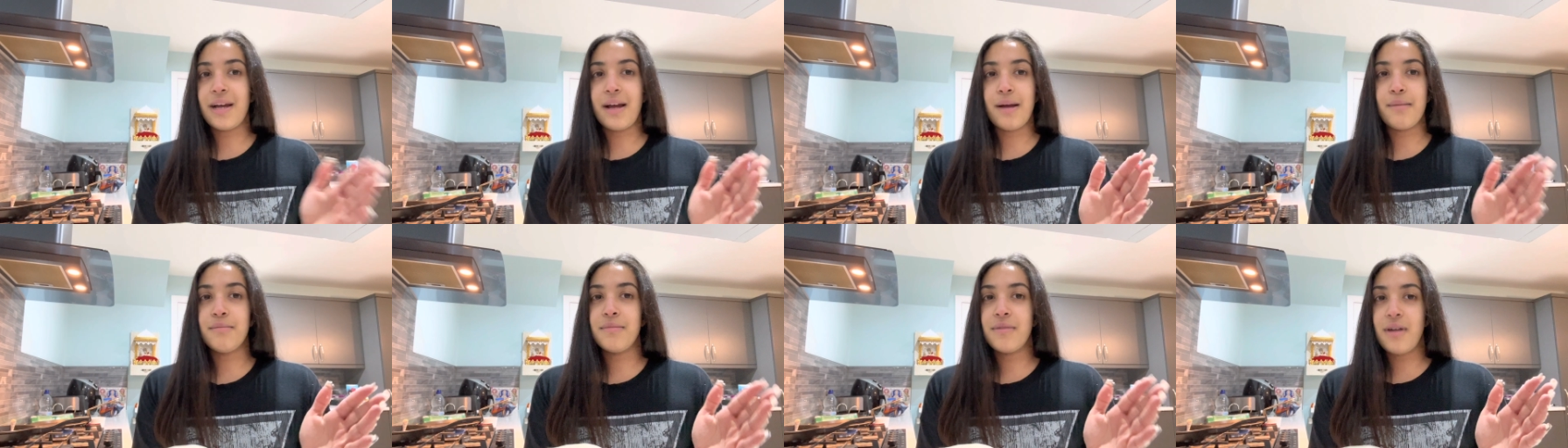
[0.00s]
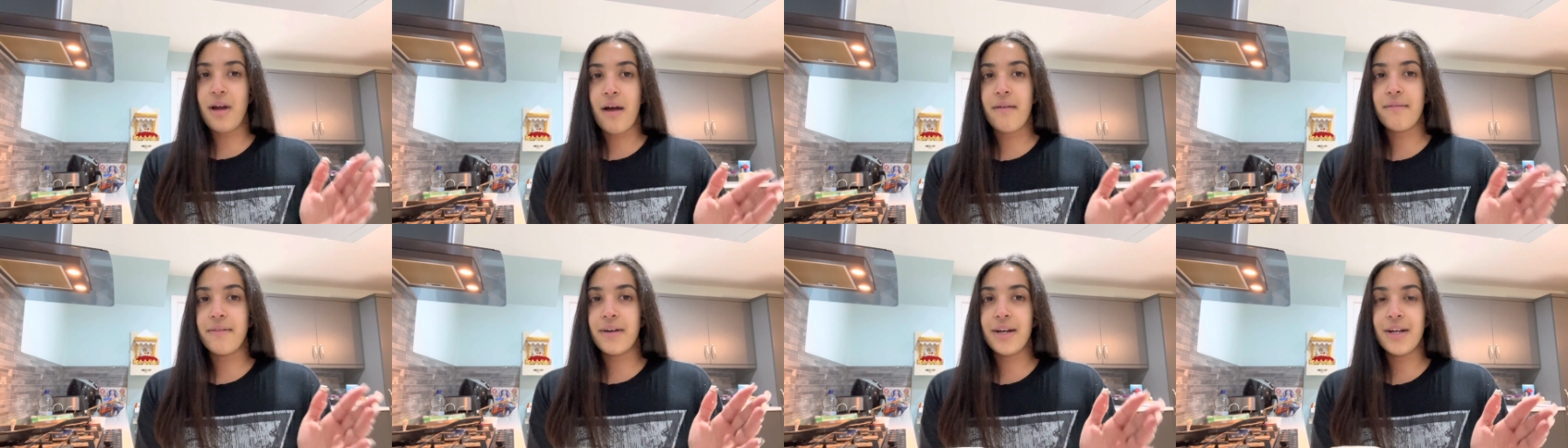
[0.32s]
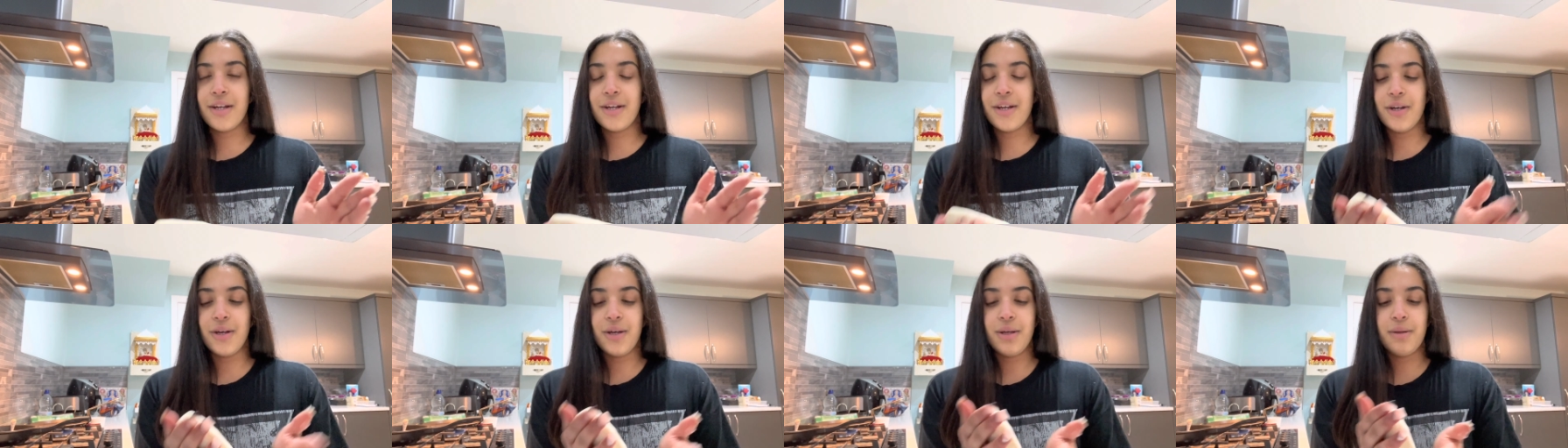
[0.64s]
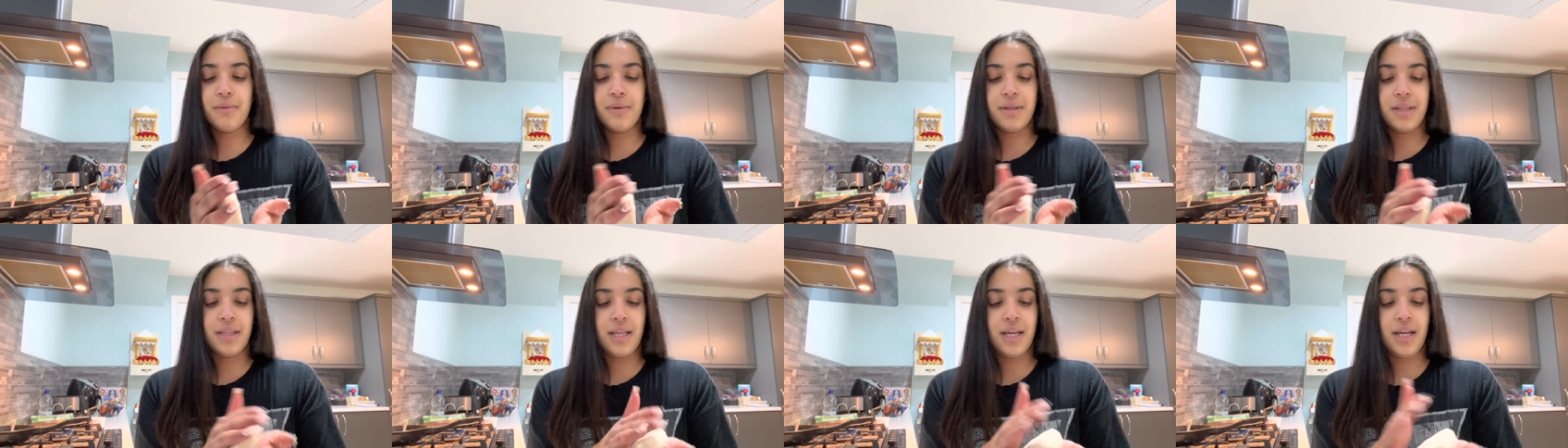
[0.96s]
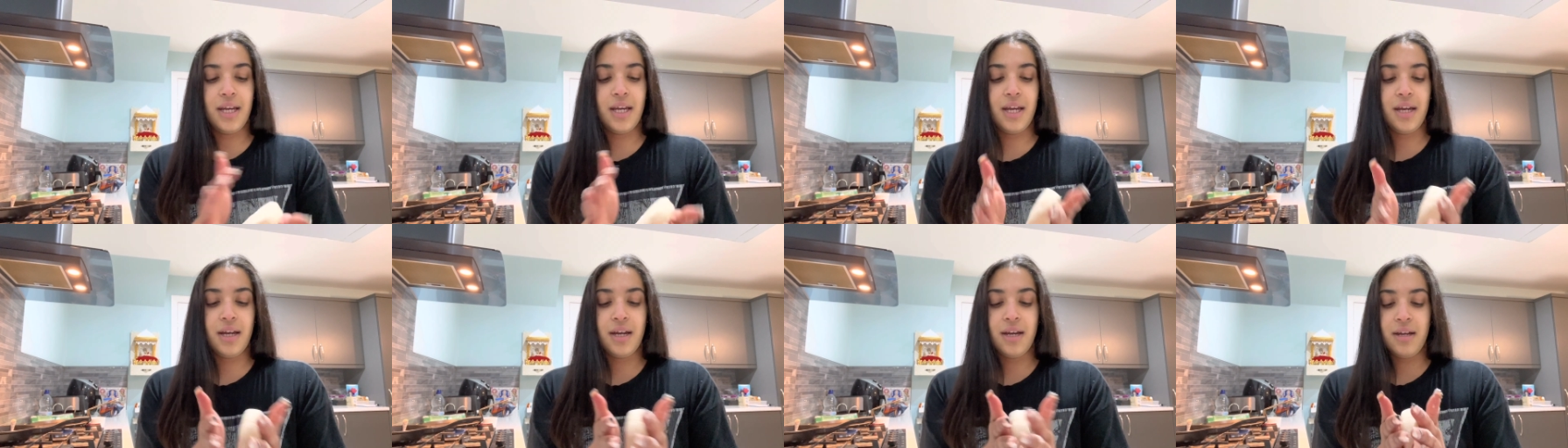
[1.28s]
I'm not very good with
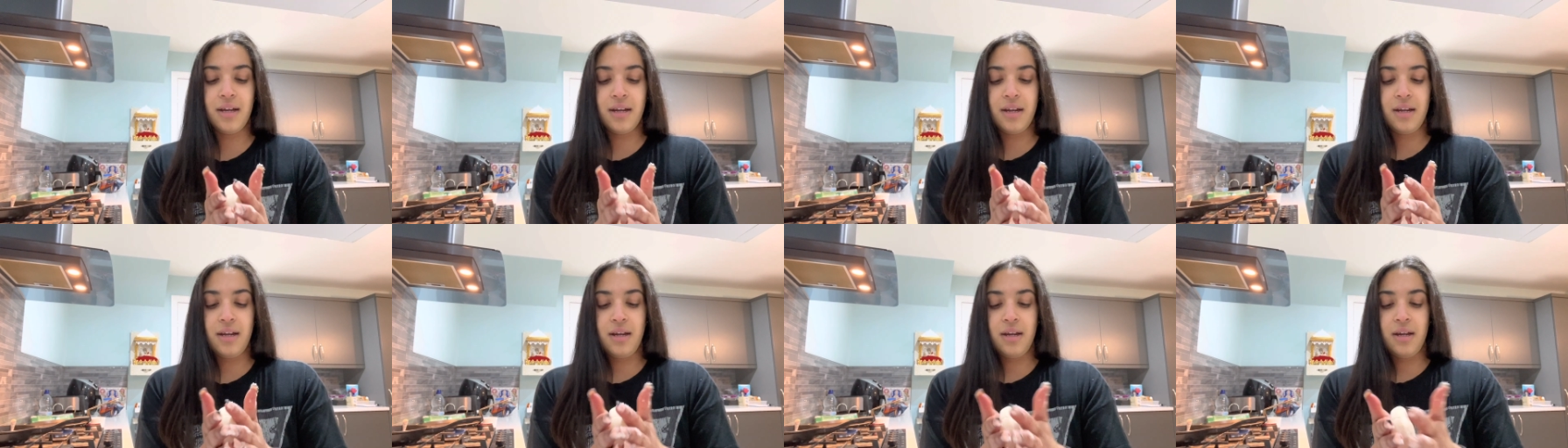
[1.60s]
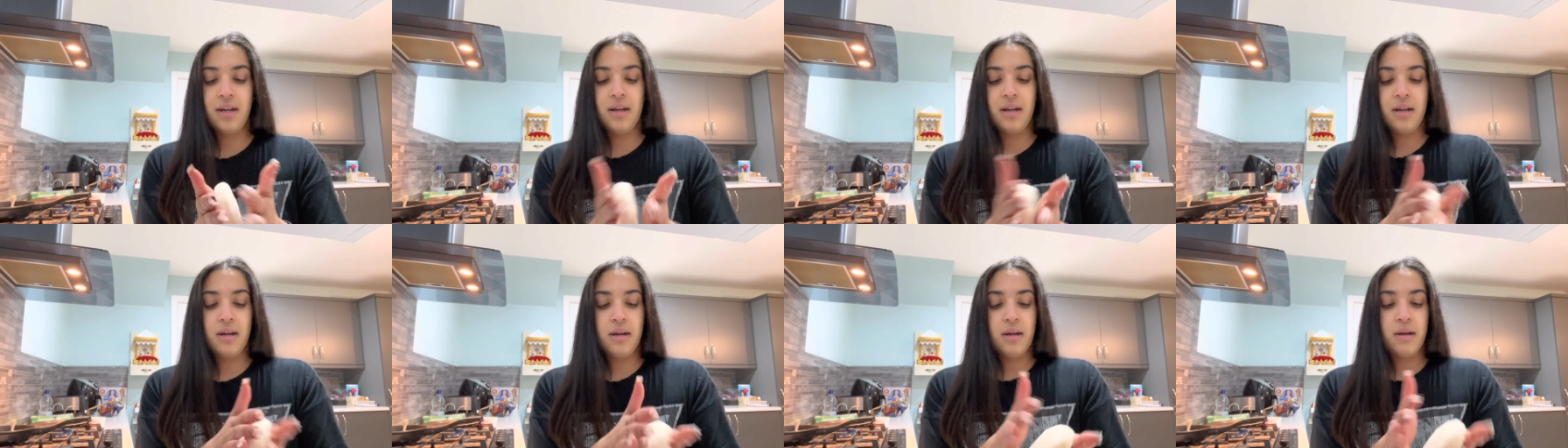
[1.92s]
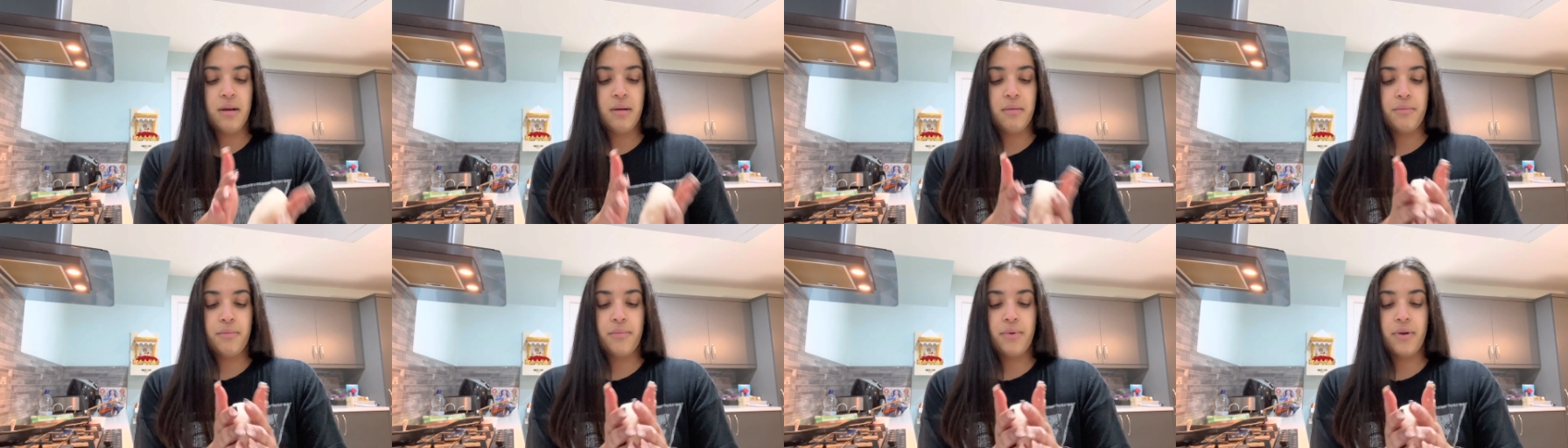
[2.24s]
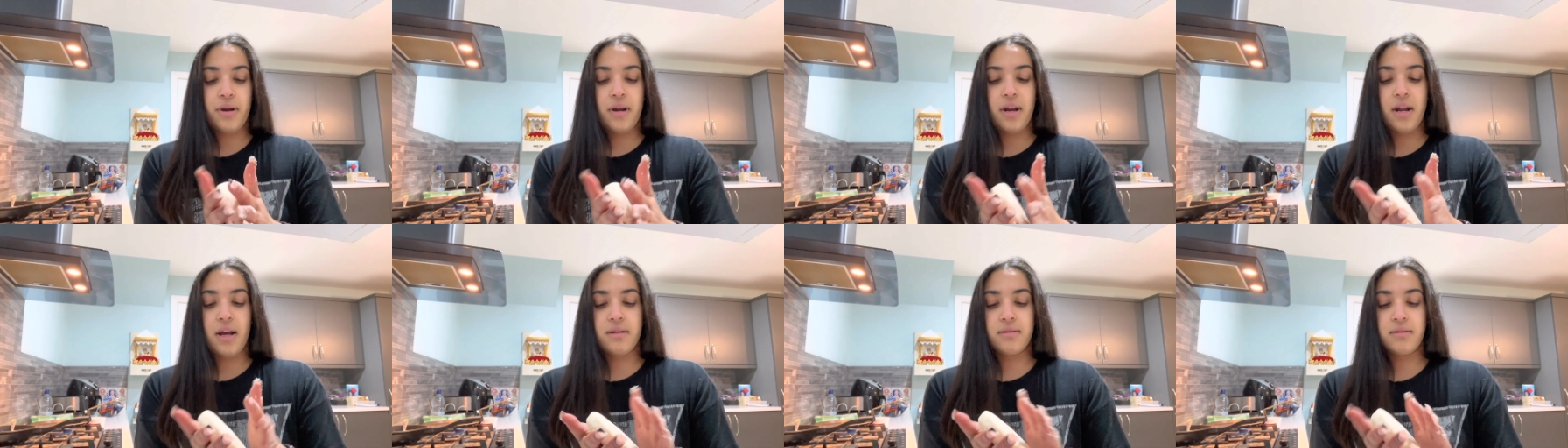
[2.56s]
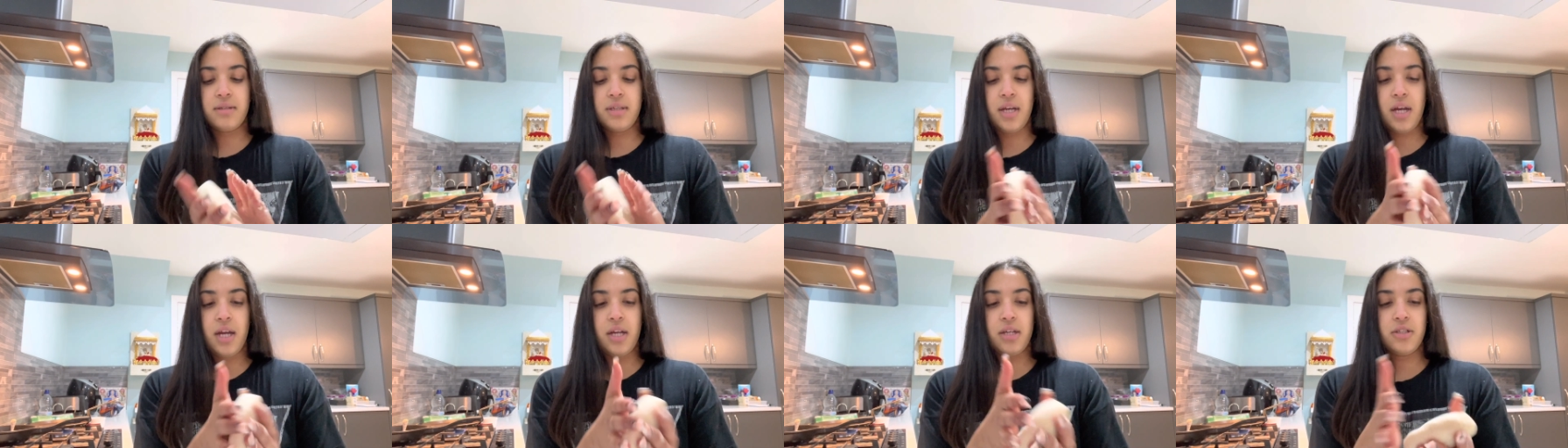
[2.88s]
the
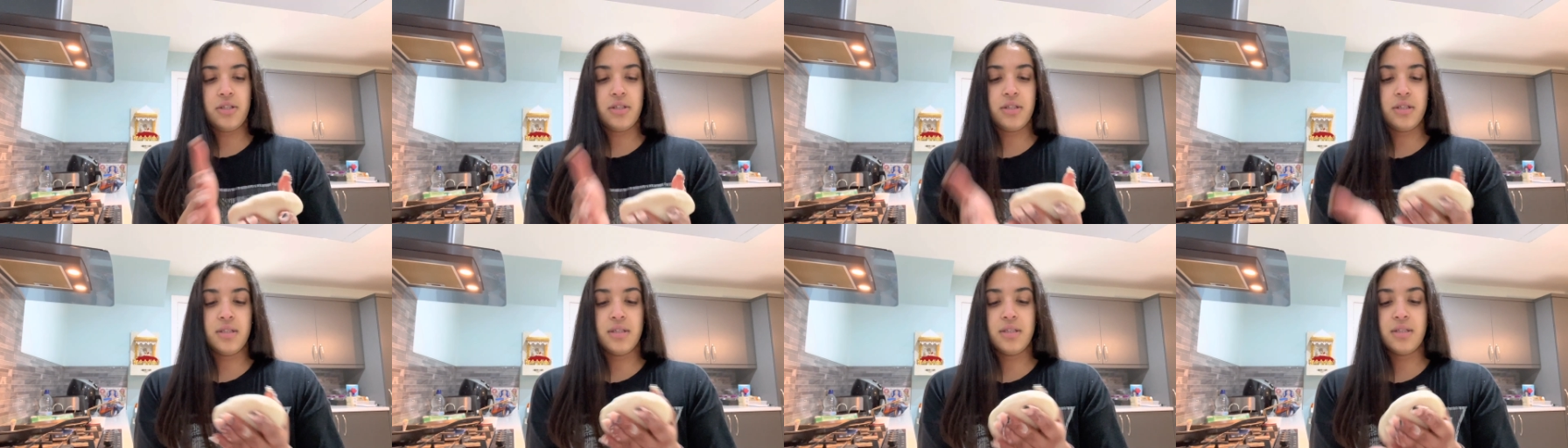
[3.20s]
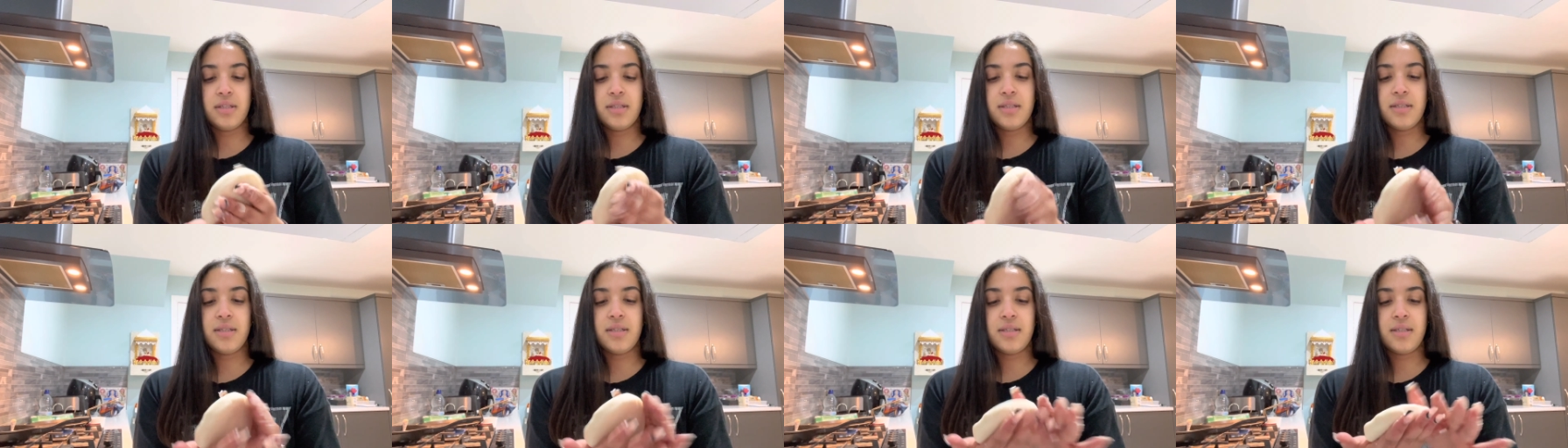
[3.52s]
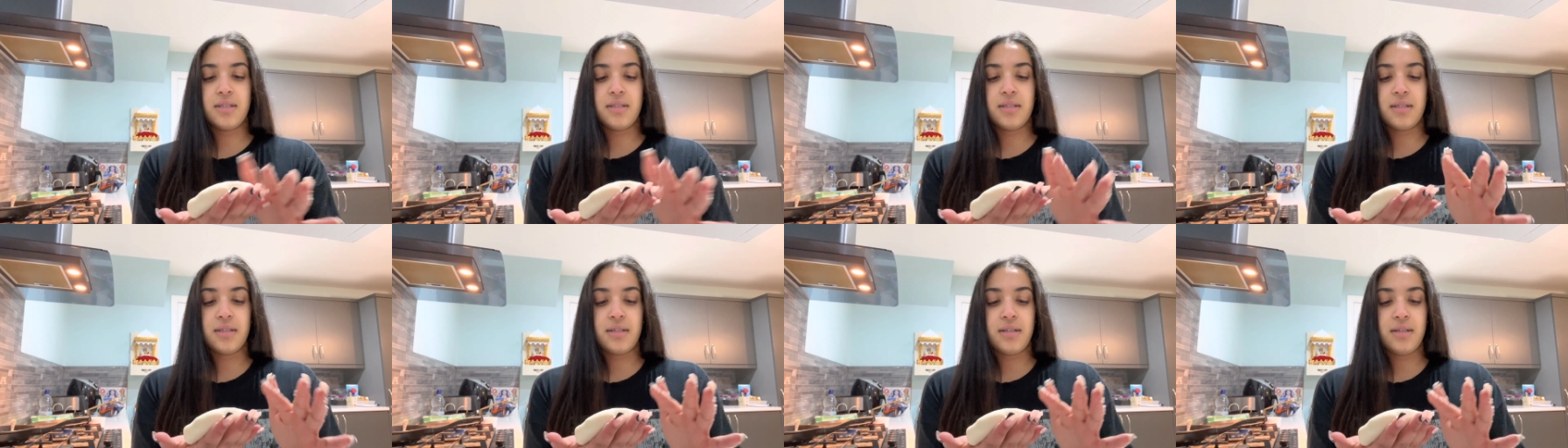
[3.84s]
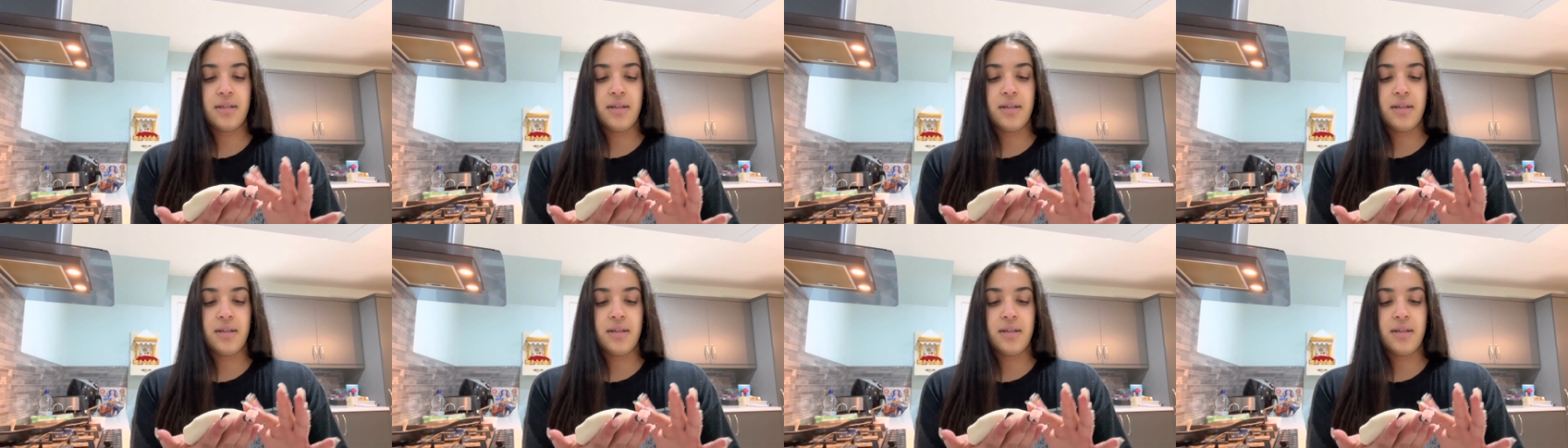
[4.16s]
pronunciations.